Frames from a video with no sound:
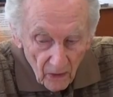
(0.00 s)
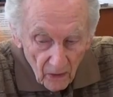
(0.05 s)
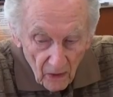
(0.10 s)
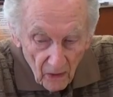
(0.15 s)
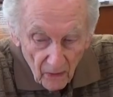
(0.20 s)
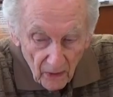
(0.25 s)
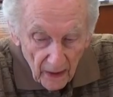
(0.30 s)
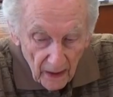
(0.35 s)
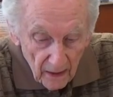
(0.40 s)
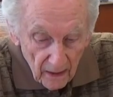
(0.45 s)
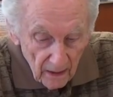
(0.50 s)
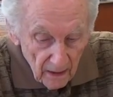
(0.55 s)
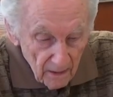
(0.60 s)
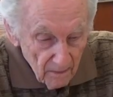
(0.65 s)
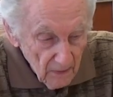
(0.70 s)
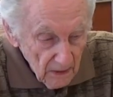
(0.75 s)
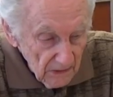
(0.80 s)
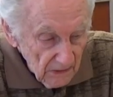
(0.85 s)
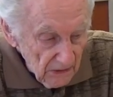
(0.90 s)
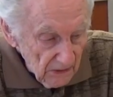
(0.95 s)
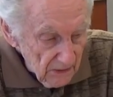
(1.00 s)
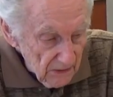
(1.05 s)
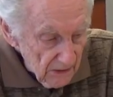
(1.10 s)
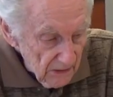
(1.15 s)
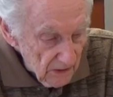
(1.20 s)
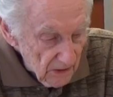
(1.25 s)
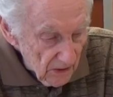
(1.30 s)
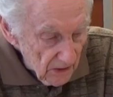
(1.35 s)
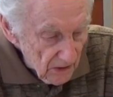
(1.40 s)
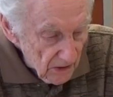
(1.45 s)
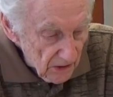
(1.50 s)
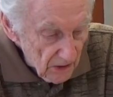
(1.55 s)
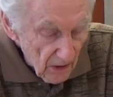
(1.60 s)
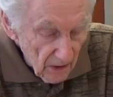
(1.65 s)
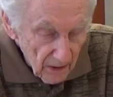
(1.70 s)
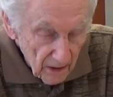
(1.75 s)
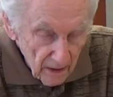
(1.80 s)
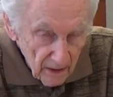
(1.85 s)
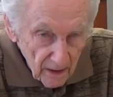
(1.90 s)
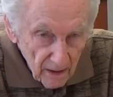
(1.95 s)
we're going out on missions and just
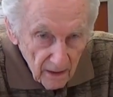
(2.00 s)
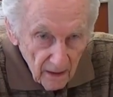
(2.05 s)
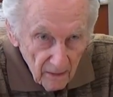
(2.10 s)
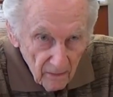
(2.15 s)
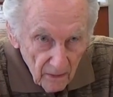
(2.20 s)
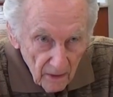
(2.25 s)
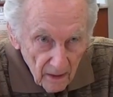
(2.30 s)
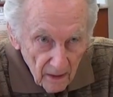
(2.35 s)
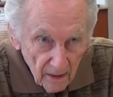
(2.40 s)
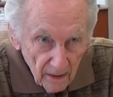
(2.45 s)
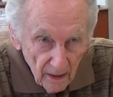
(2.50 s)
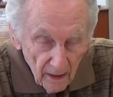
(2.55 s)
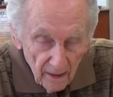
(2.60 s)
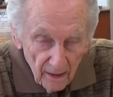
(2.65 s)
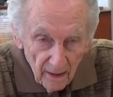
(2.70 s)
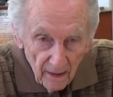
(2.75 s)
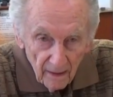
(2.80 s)
starting and everything?